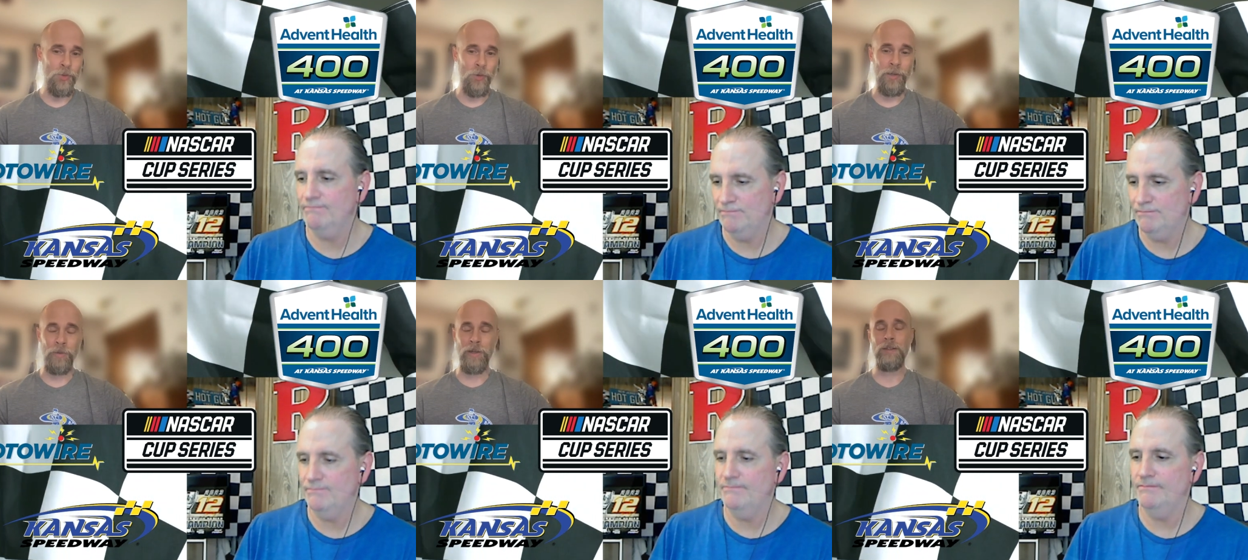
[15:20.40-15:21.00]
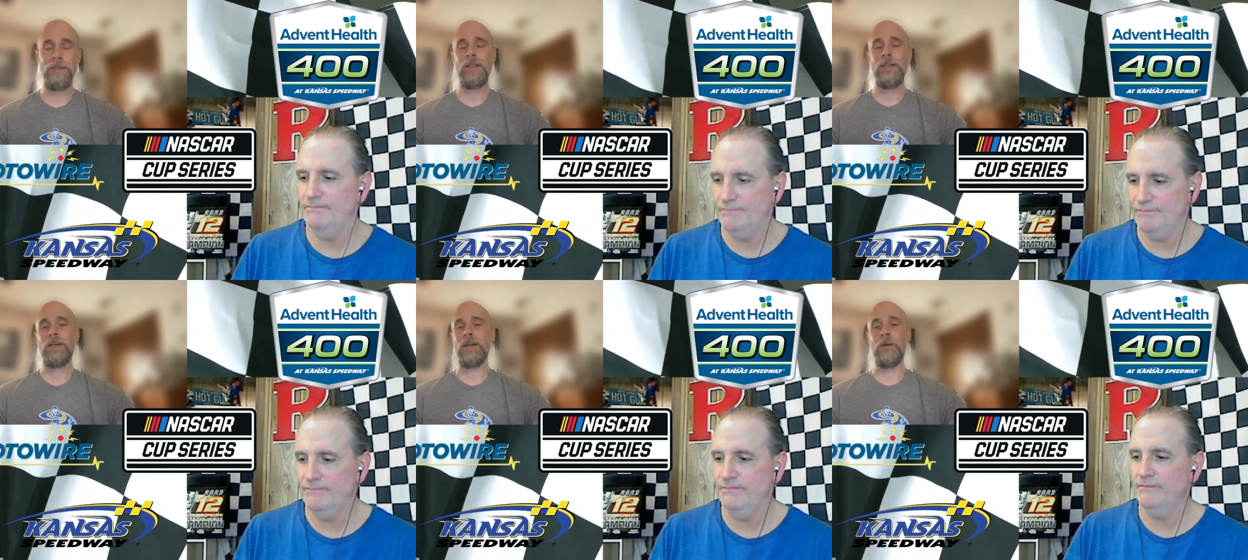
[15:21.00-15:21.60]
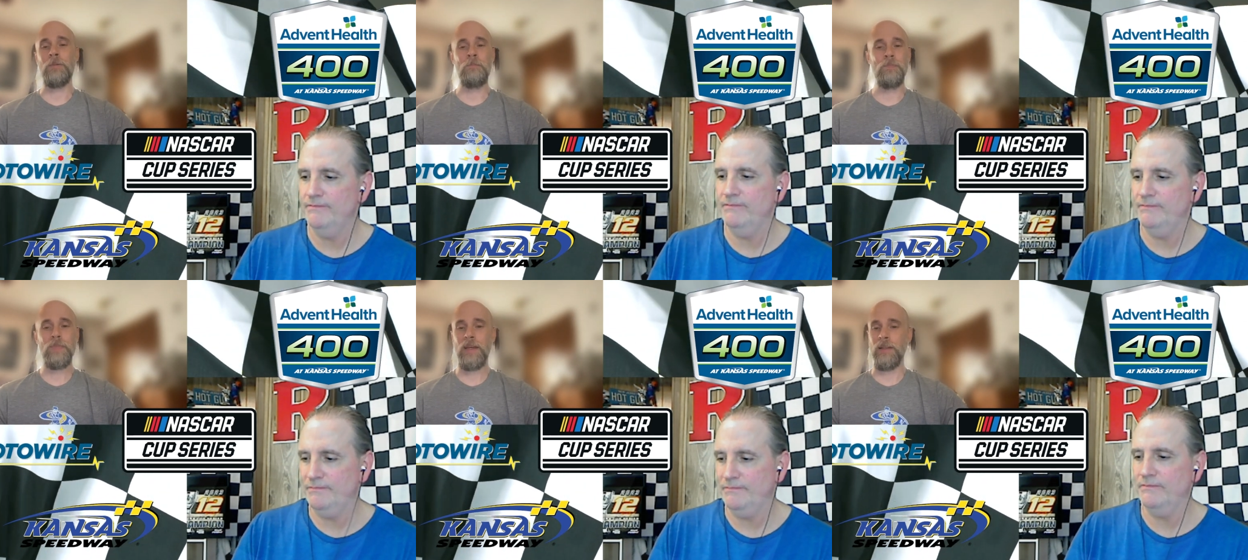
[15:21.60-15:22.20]
Speaker 1: Toyota.
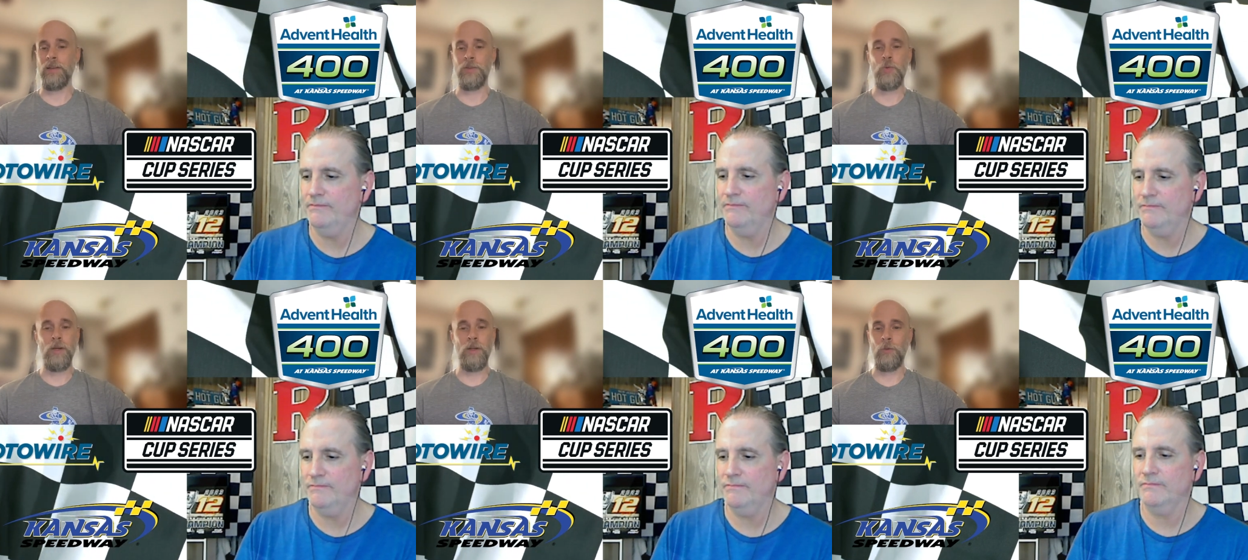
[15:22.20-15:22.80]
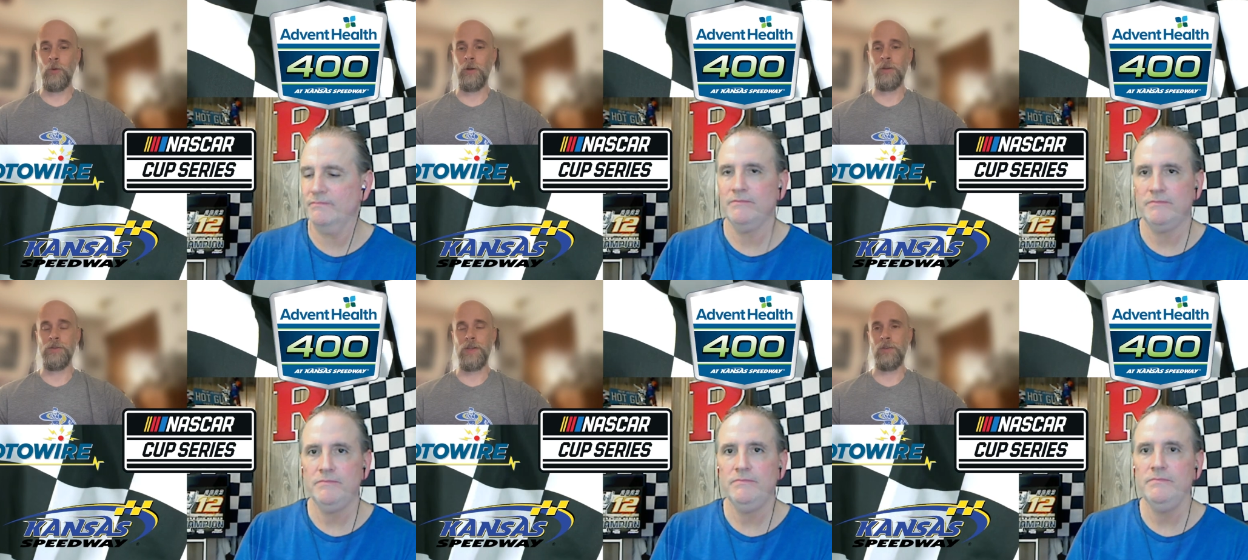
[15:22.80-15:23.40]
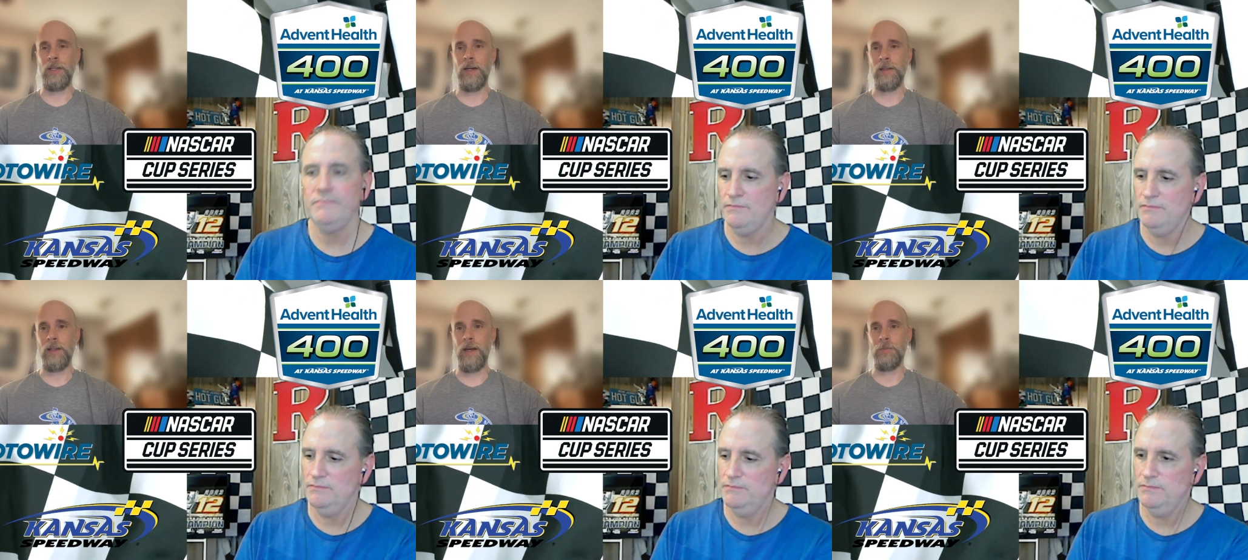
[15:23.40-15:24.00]
Um, he led 24 and
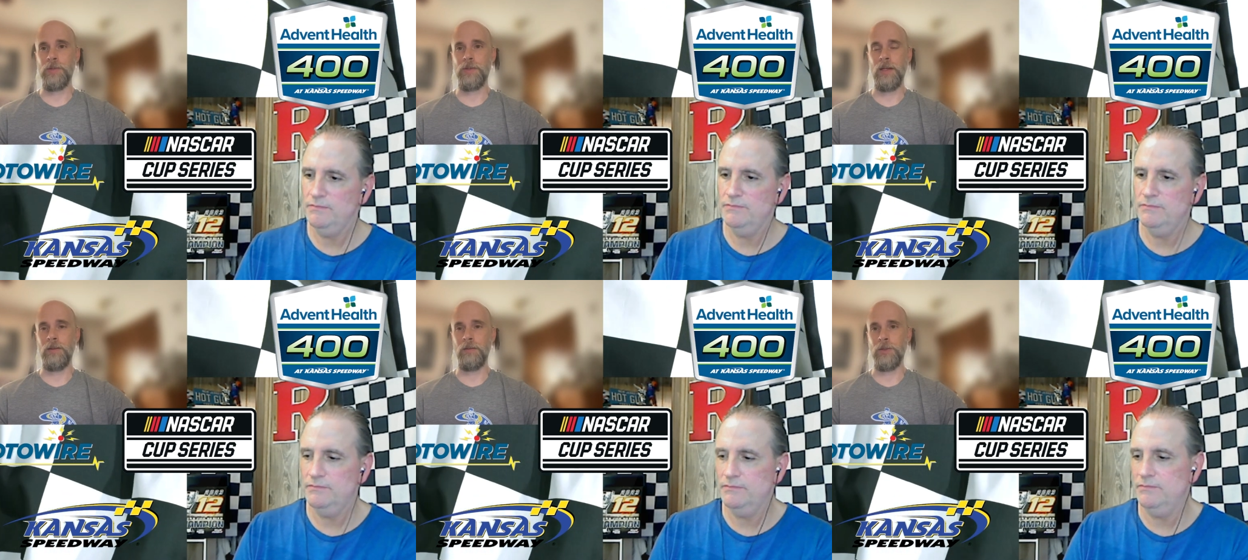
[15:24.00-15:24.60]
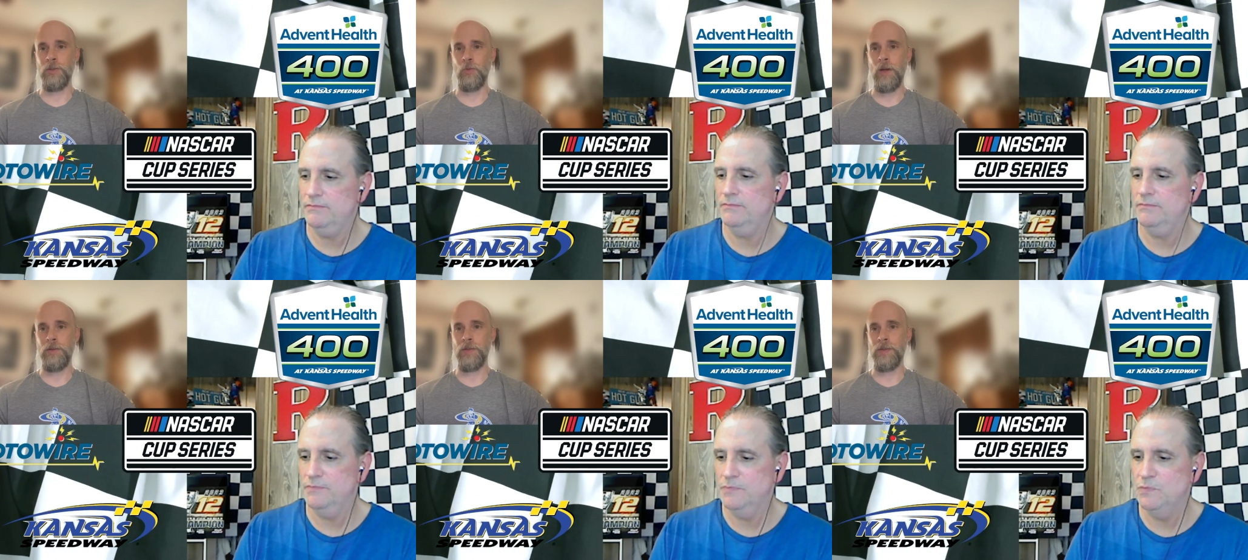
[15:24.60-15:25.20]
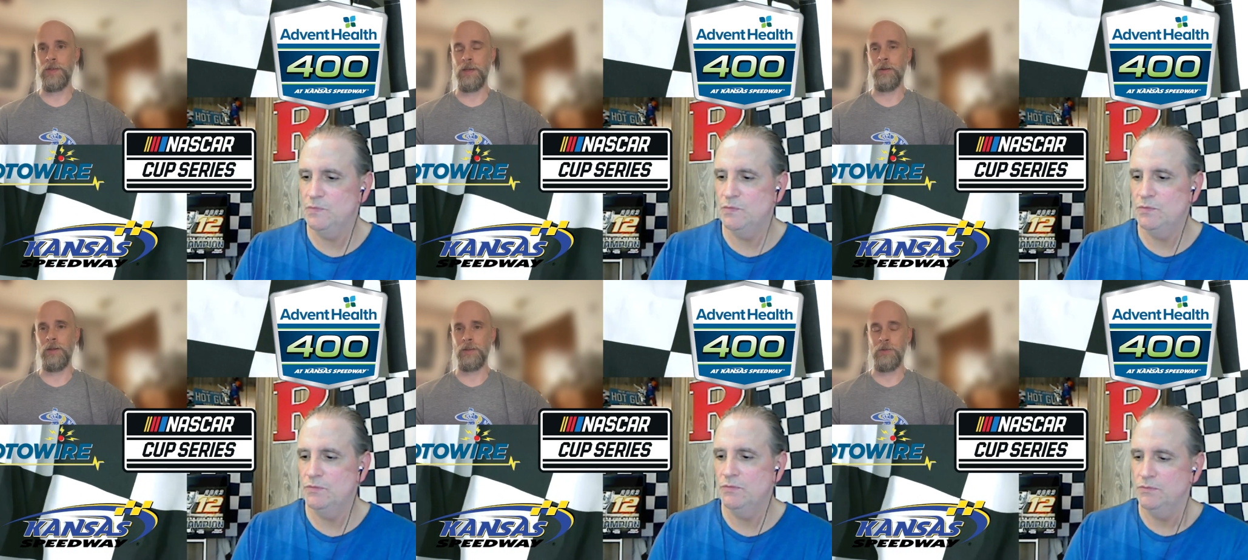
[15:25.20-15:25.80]
79 laps in the two races
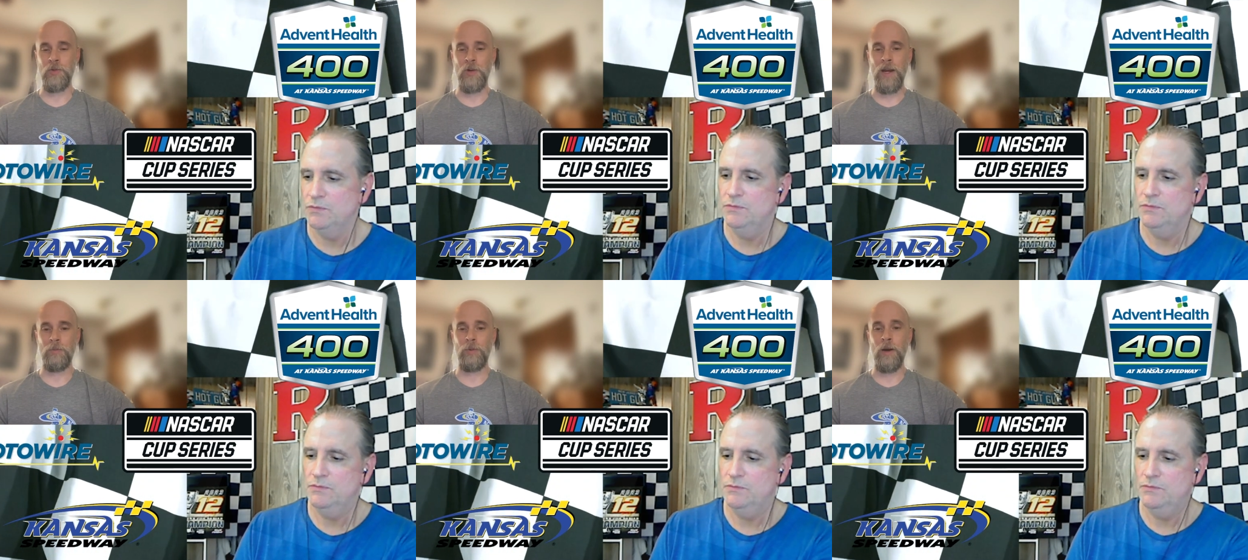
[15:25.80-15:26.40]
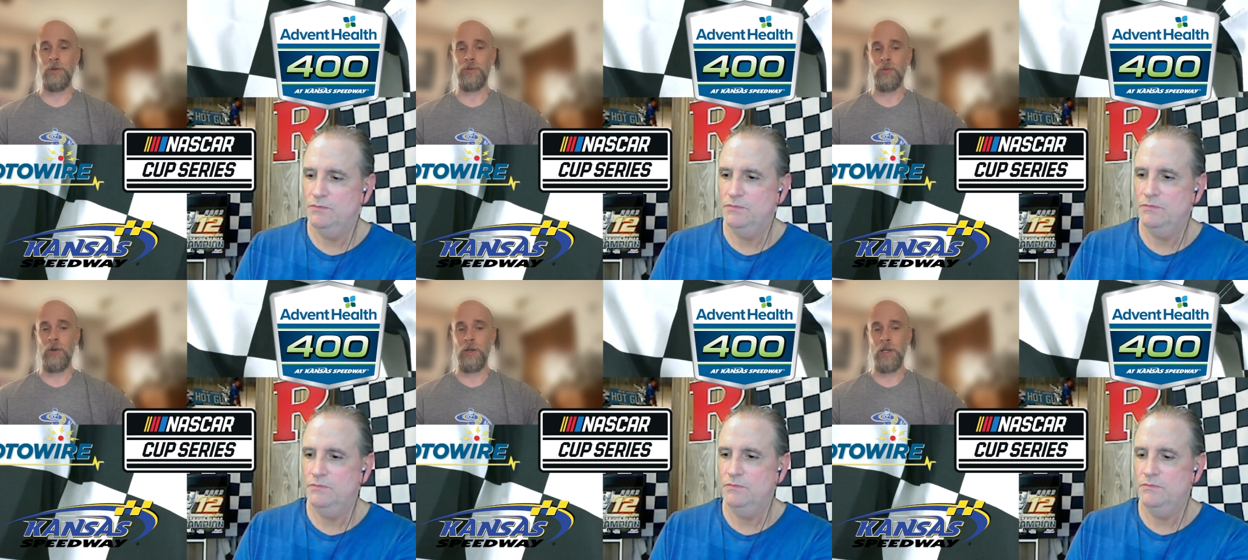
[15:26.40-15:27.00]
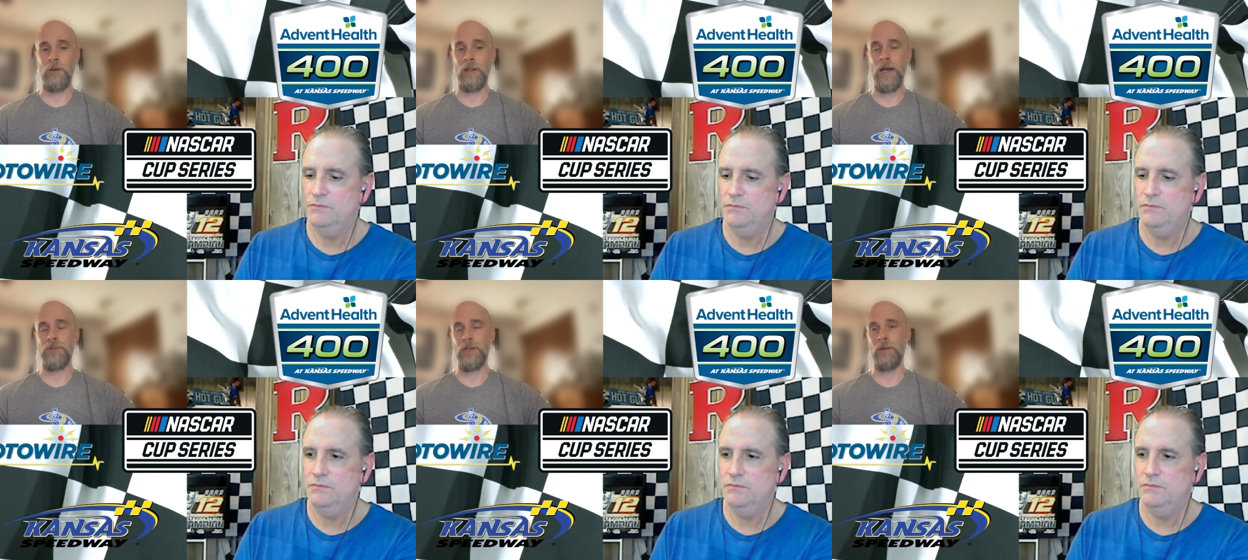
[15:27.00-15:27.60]
here at this track prior to crashing out
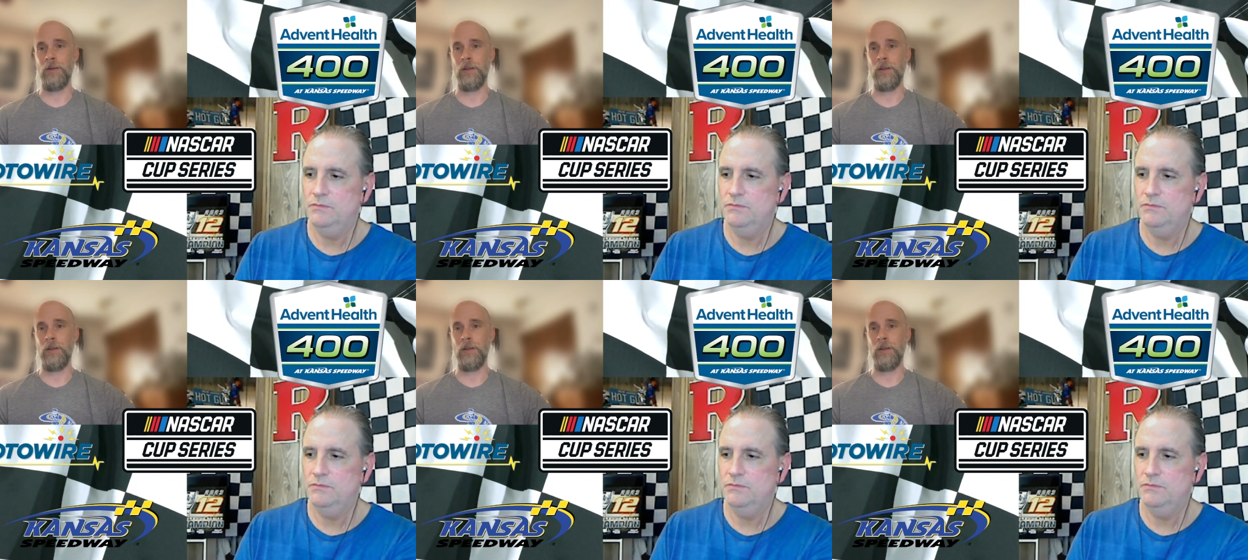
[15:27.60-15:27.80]
last year.